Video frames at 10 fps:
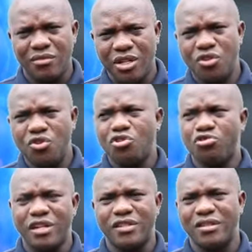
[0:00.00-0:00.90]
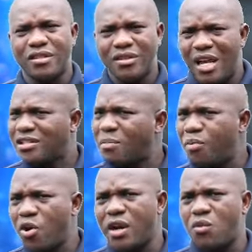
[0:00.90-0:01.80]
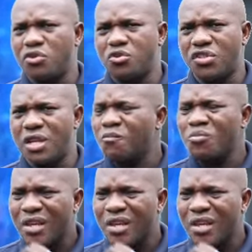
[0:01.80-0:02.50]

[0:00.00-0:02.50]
in your dressing. That's the point I wanted to see.